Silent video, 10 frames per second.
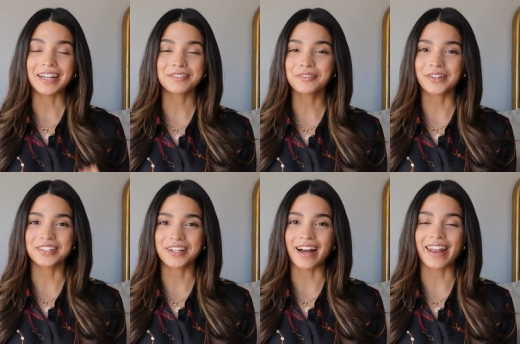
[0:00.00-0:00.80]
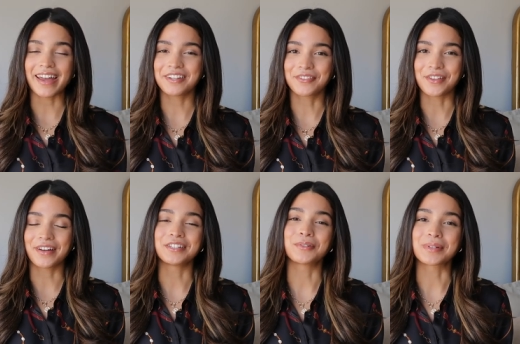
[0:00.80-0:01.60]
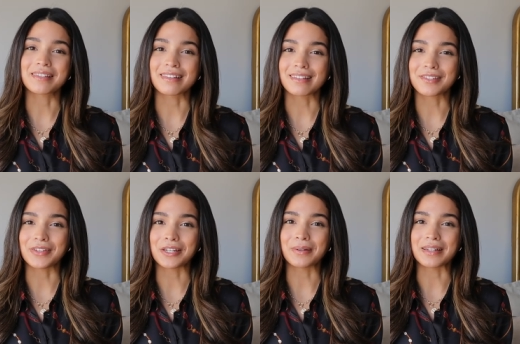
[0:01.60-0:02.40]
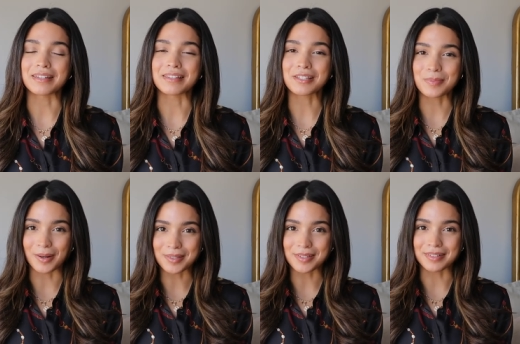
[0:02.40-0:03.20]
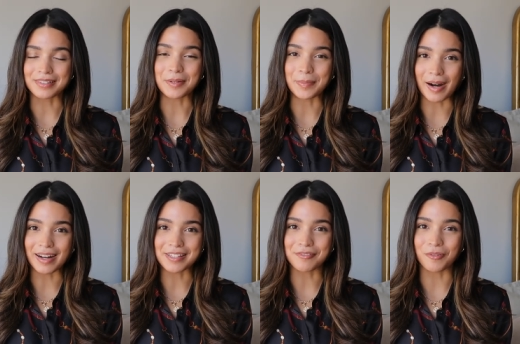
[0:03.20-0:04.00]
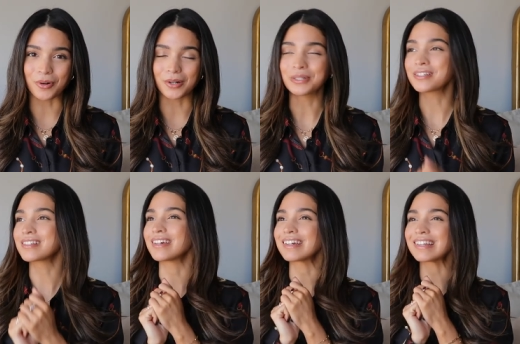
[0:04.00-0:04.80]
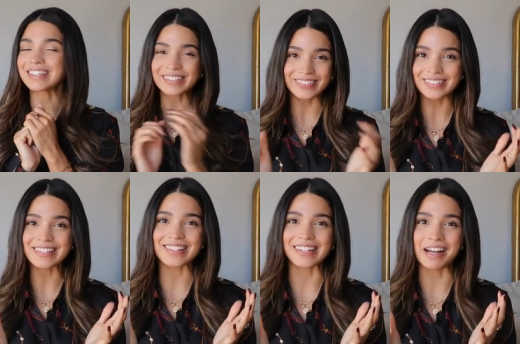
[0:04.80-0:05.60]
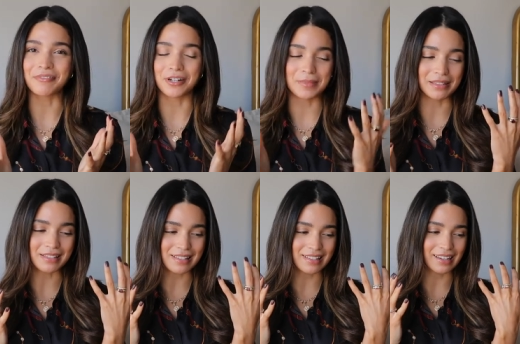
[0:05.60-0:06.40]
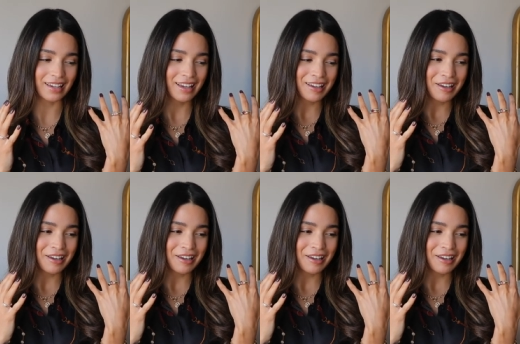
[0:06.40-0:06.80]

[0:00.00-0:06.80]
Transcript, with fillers: And before I chat any further, I do want to say that this video is sponsored by Sephora, which is like the coolest thing ever. I mean, this is like